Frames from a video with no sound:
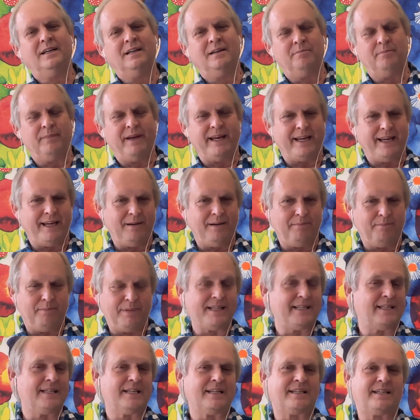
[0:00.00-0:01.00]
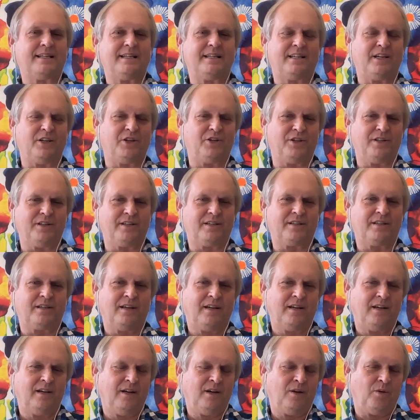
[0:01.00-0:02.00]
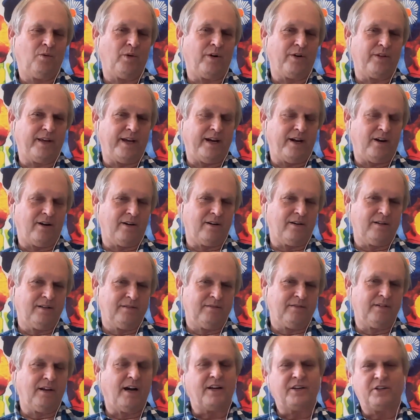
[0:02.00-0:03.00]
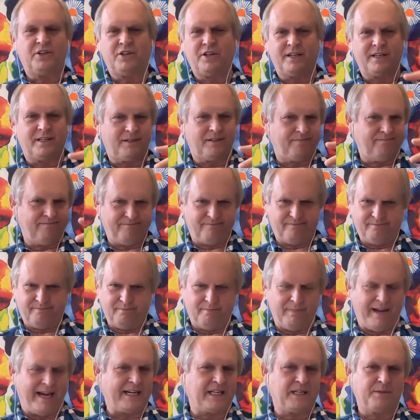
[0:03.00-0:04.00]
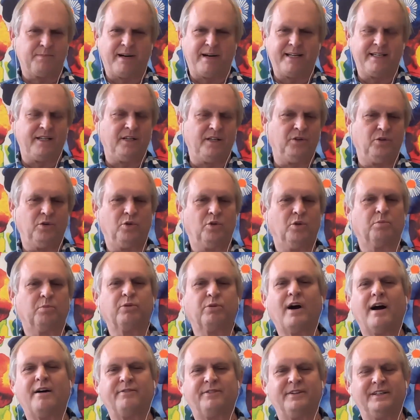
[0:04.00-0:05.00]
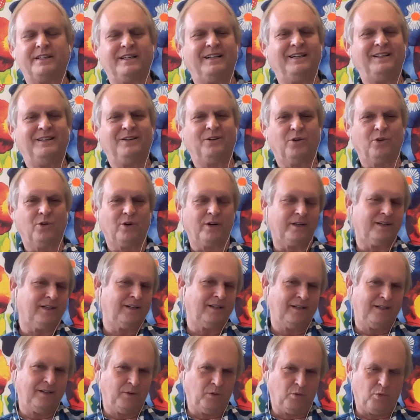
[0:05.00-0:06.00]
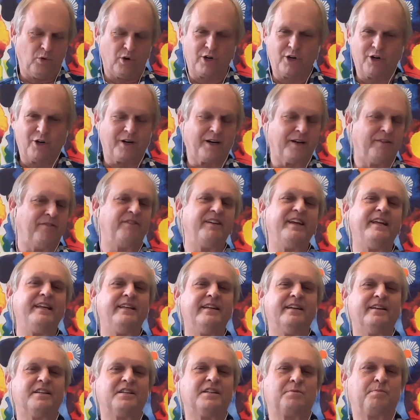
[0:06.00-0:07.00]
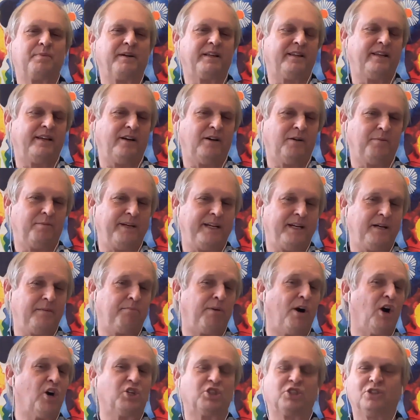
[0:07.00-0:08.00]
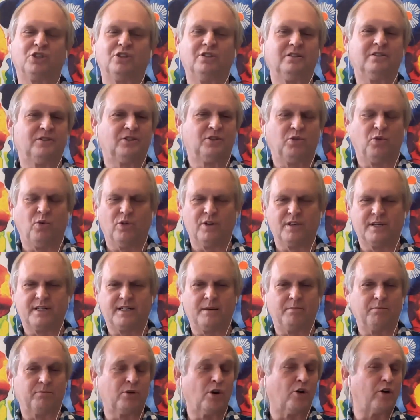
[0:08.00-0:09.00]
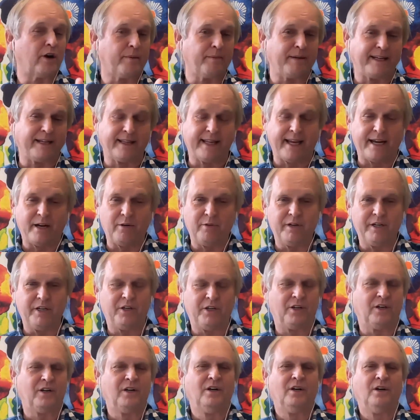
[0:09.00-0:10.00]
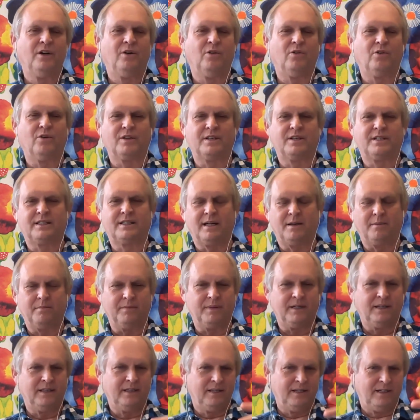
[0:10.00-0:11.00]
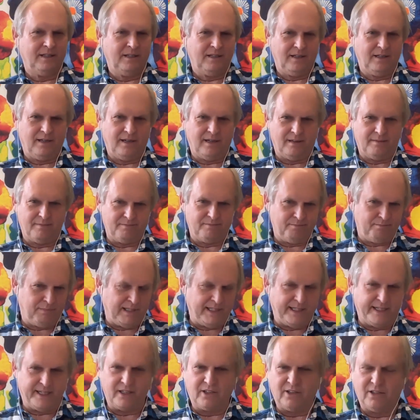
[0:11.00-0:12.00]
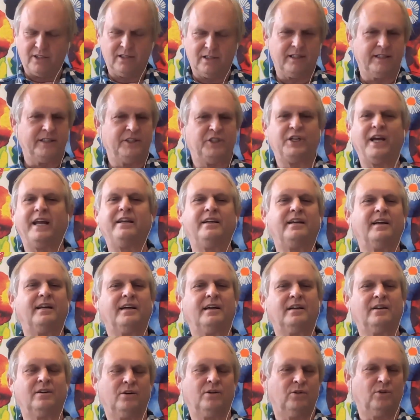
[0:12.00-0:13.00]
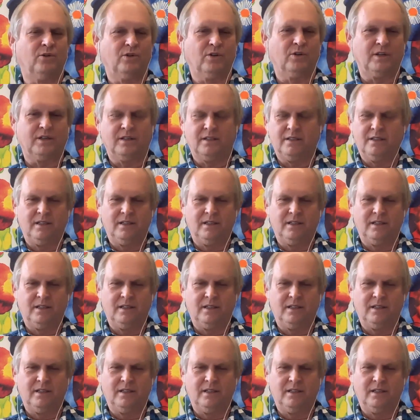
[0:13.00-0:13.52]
making business decisions where they are not just maximizing Google profit or worker convenience, but they are being partial towards some programming language or some political agenda or